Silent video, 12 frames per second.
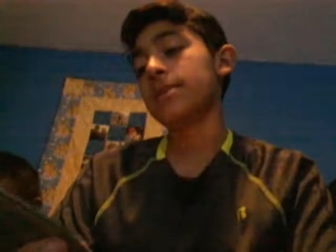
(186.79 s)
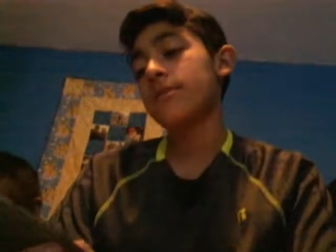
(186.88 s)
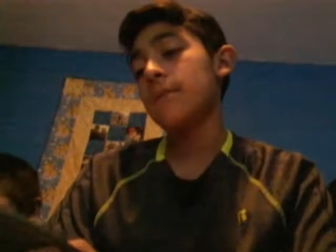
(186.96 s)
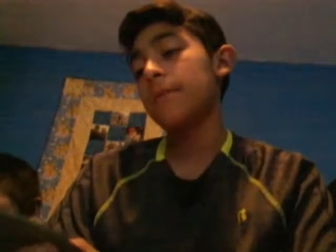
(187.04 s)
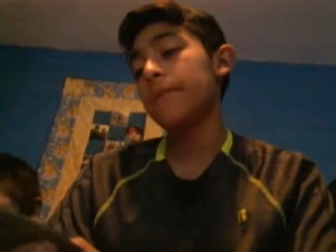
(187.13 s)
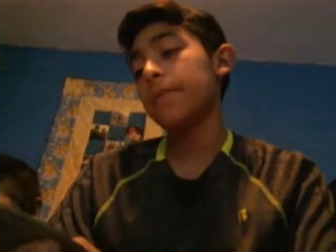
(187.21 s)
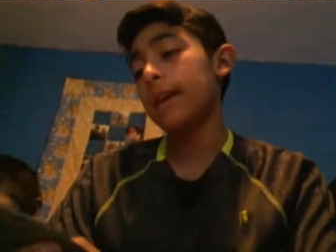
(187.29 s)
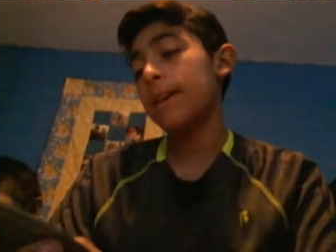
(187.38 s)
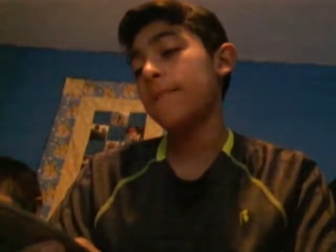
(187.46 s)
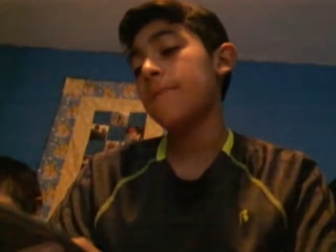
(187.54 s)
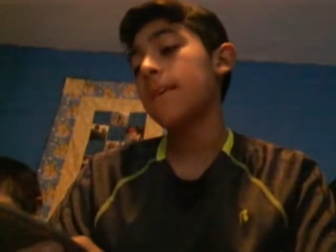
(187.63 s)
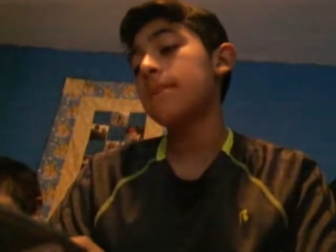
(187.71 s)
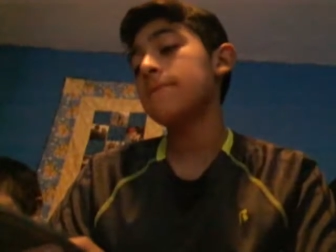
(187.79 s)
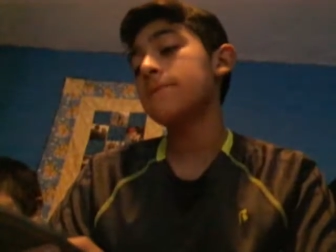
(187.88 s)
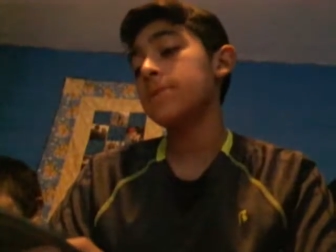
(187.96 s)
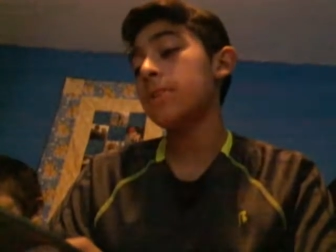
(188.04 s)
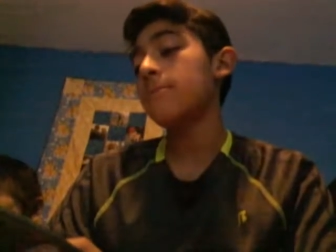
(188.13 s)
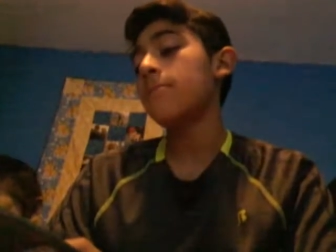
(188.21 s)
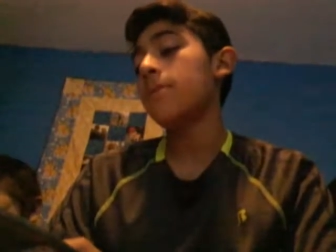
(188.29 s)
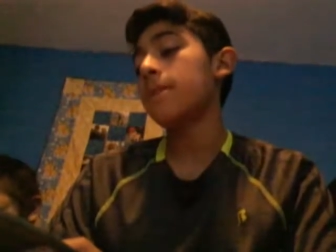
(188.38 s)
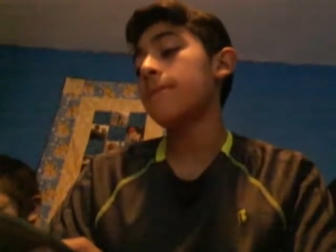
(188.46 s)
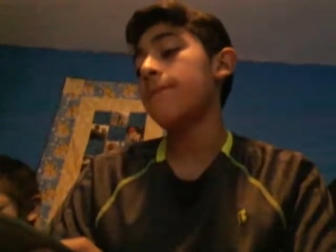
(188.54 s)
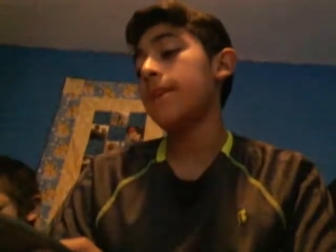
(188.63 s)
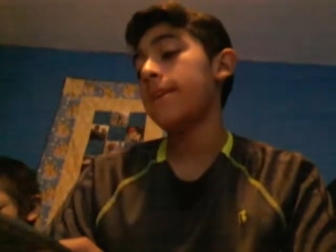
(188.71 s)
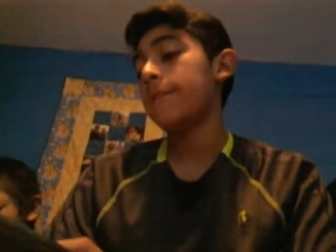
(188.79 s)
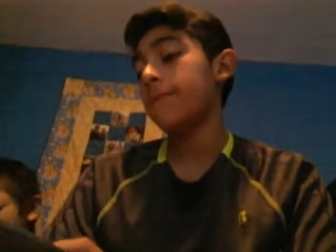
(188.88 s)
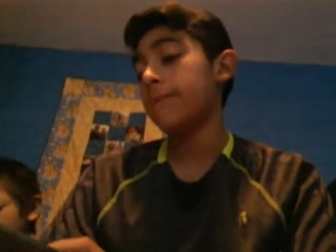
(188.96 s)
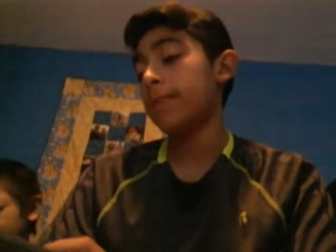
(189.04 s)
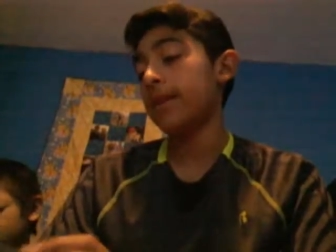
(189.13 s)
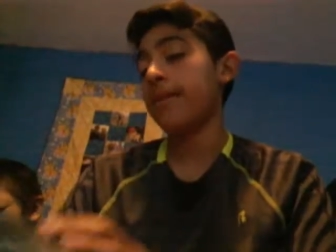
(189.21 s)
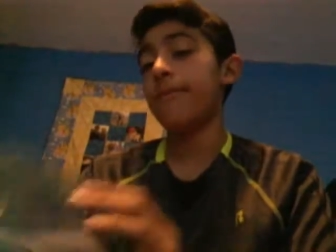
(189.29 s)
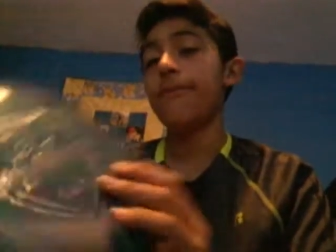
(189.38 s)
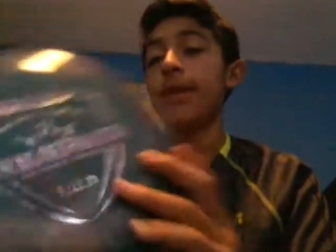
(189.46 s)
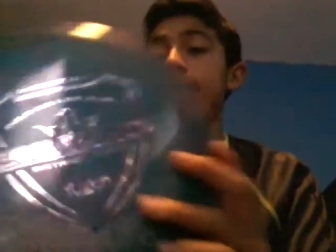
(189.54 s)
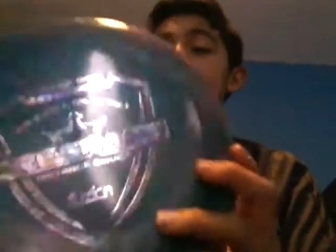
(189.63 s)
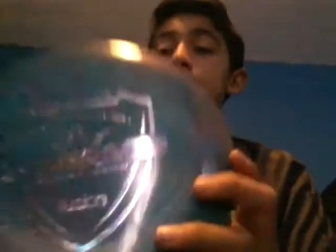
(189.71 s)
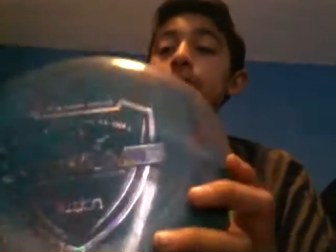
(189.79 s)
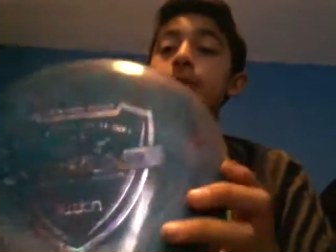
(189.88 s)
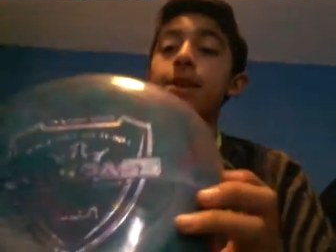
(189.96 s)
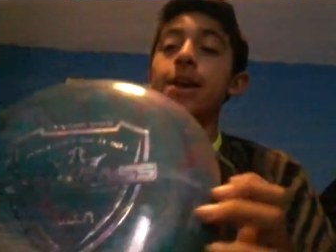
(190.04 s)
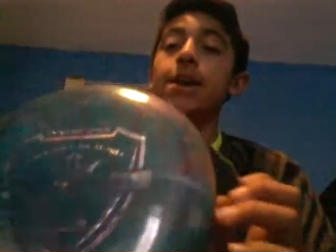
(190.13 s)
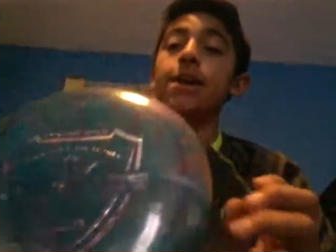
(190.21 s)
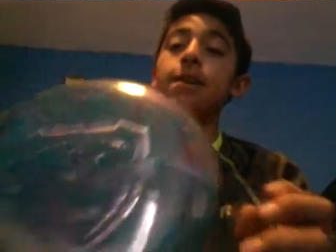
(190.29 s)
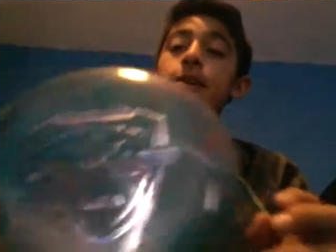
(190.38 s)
12, Glide 5, Turn 0.5, and Fade 3.